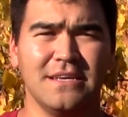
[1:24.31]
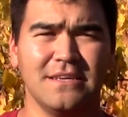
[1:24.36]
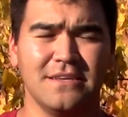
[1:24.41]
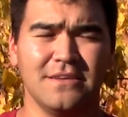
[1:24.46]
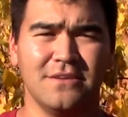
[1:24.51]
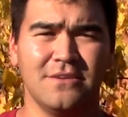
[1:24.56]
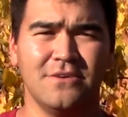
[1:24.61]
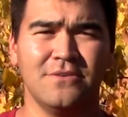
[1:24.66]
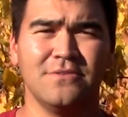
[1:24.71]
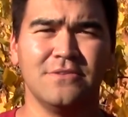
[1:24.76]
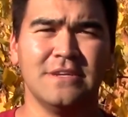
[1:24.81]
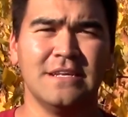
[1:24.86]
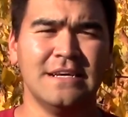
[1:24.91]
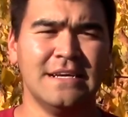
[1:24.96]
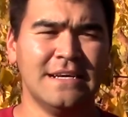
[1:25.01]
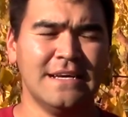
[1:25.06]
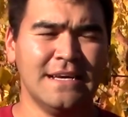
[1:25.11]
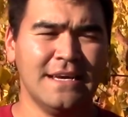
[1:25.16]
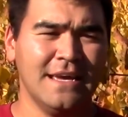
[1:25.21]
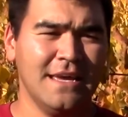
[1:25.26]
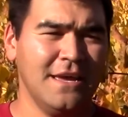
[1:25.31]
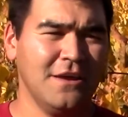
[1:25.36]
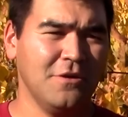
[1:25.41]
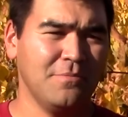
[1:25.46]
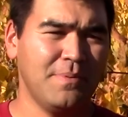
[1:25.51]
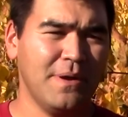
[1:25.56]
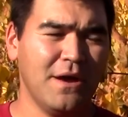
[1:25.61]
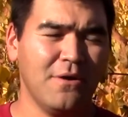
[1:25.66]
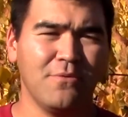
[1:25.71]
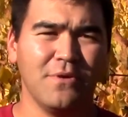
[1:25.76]
You know, and
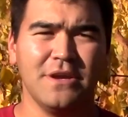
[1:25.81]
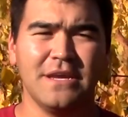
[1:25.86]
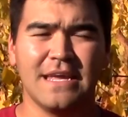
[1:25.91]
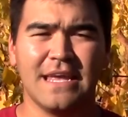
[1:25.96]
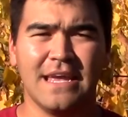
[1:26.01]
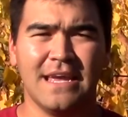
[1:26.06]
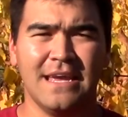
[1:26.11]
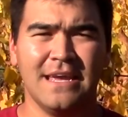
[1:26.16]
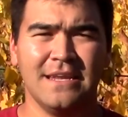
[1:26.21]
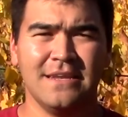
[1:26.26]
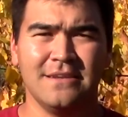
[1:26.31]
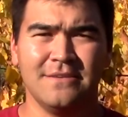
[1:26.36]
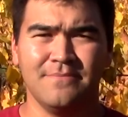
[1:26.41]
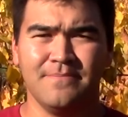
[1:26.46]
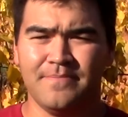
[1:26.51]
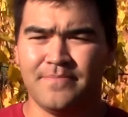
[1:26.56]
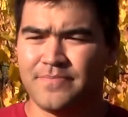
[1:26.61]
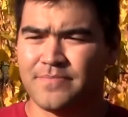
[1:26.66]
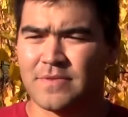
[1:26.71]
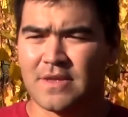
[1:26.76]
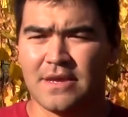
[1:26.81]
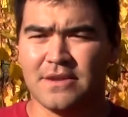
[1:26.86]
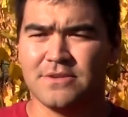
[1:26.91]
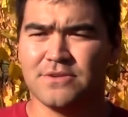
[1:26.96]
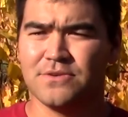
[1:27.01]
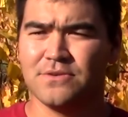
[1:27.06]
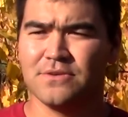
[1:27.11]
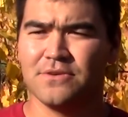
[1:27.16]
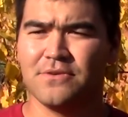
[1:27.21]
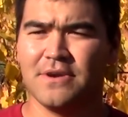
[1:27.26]
help out where you can and
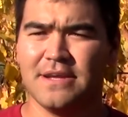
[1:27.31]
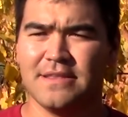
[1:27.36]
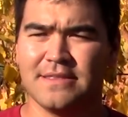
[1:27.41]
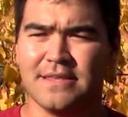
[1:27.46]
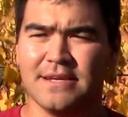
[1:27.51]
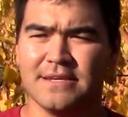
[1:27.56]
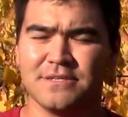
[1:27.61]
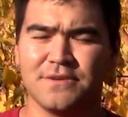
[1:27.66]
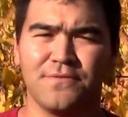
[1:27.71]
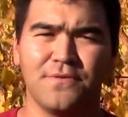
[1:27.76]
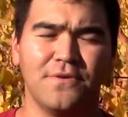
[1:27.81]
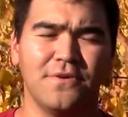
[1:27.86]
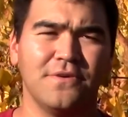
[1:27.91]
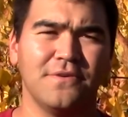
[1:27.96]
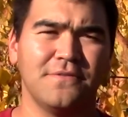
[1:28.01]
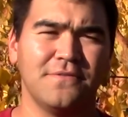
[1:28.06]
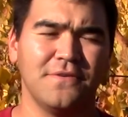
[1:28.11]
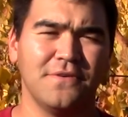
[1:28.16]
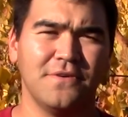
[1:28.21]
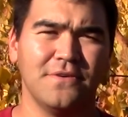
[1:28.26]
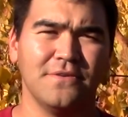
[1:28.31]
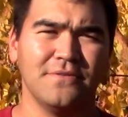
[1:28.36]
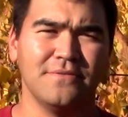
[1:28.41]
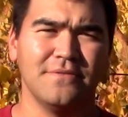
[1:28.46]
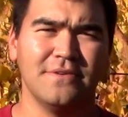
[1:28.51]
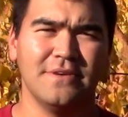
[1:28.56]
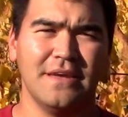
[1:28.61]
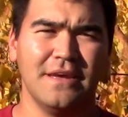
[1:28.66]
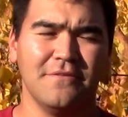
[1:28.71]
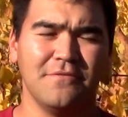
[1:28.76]
do the great things for
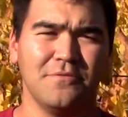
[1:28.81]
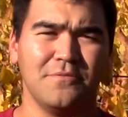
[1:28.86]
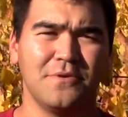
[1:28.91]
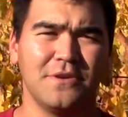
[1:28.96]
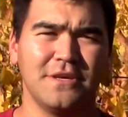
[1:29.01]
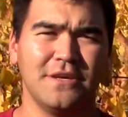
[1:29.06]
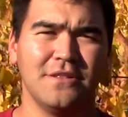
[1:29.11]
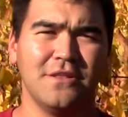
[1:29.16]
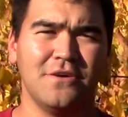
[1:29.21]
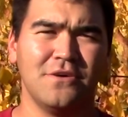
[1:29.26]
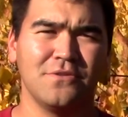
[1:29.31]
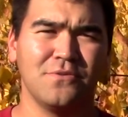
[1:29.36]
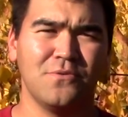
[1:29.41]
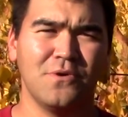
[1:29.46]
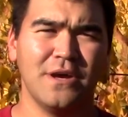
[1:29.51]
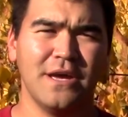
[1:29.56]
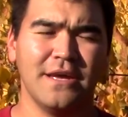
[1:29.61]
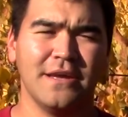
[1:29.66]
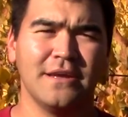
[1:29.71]
everybody along the way.